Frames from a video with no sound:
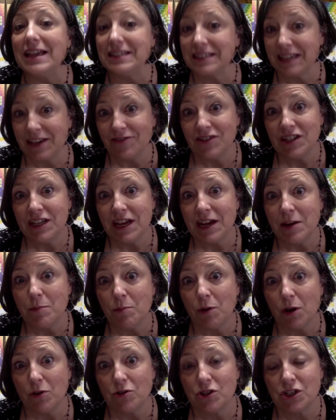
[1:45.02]
Giving Day
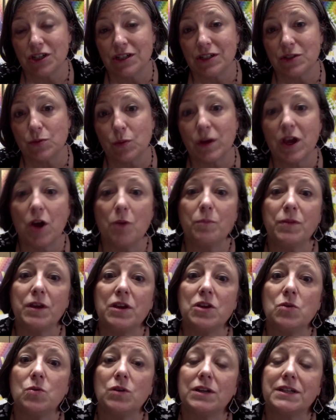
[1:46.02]
approaches, we hope that
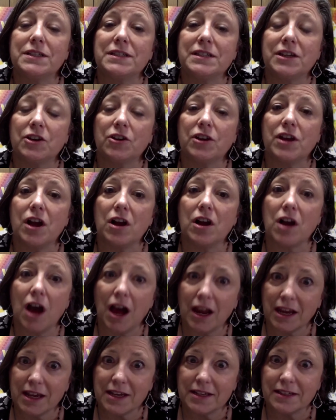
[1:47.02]
you will consider young
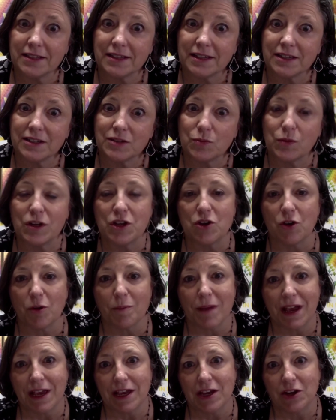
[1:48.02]
audiences when you're
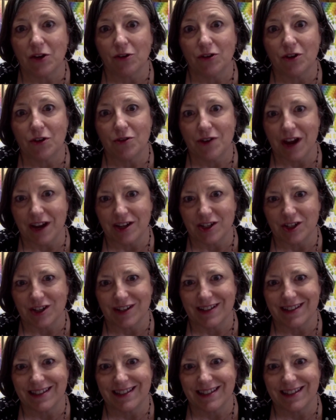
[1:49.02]
making your donations.